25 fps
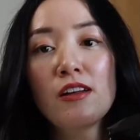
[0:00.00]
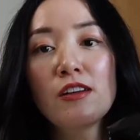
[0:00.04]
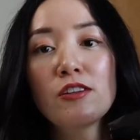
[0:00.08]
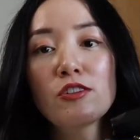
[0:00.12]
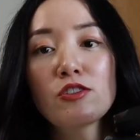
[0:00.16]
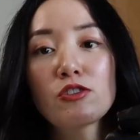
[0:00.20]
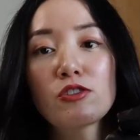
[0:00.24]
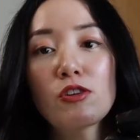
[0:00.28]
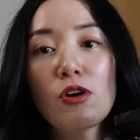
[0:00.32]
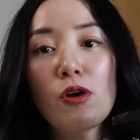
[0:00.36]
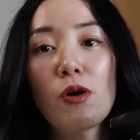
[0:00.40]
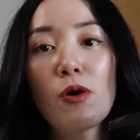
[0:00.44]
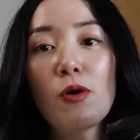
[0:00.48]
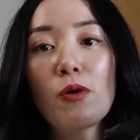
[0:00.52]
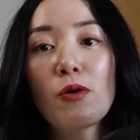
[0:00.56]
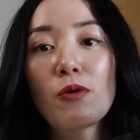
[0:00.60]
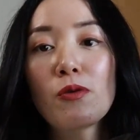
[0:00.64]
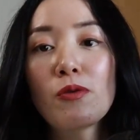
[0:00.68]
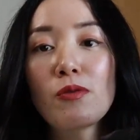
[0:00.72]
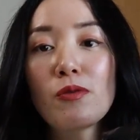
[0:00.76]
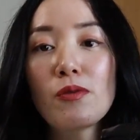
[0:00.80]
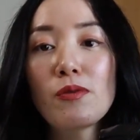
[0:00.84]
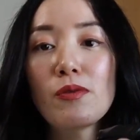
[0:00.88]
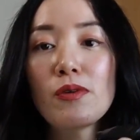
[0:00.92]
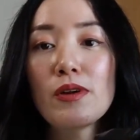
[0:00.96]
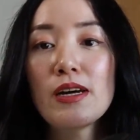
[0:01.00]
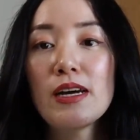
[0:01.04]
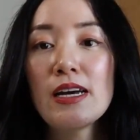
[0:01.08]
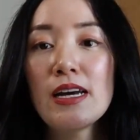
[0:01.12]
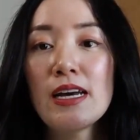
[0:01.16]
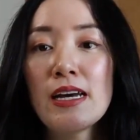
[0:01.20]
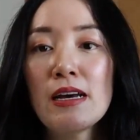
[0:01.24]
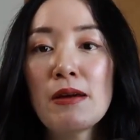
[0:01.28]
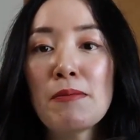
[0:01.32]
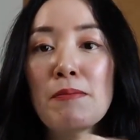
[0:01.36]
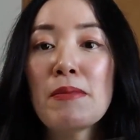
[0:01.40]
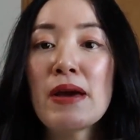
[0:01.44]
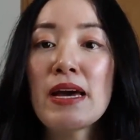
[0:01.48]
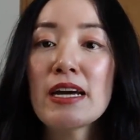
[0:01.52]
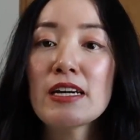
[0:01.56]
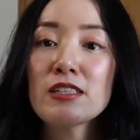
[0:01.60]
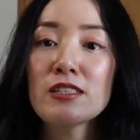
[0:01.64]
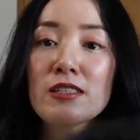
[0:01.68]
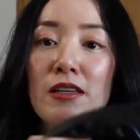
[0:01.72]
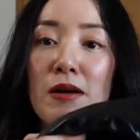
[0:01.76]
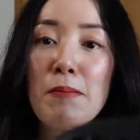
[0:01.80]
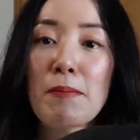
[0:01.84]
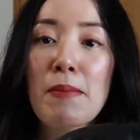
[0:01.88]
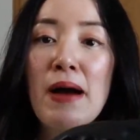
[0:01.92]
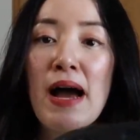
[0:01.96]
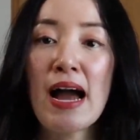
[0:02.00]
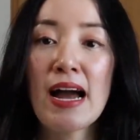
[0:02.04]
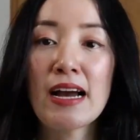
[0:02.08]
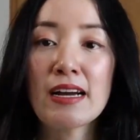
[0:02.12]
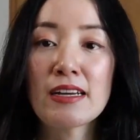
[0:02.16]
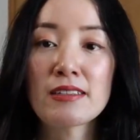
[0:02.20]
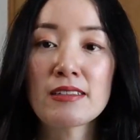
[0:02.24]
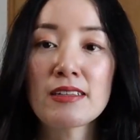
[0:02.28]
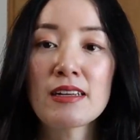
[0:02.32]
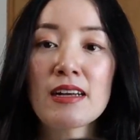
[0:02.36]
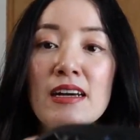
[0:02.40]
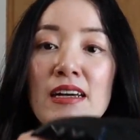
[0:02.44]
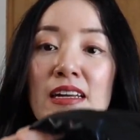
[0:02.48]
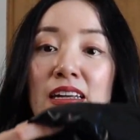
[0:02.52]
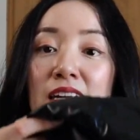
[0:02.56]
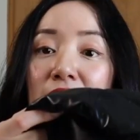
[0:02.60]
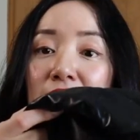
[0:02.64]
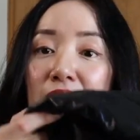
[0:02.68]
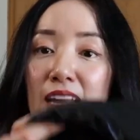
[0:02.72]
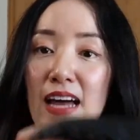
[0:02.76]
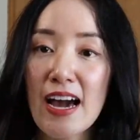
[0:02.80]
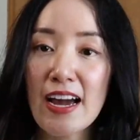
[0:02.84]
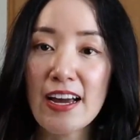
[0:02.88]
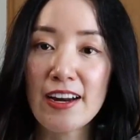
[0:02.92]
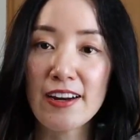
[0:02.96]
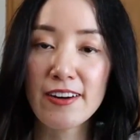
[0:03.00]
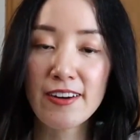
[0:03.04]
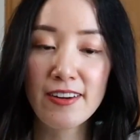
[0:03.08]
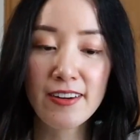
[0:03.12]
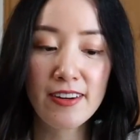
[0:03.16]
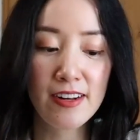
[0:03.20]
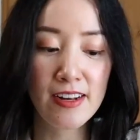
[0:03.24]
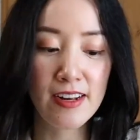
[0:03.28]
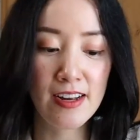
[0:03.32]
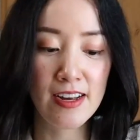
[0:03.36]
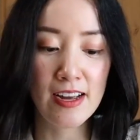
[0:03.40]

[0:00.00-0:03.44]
so it makes the bag lighter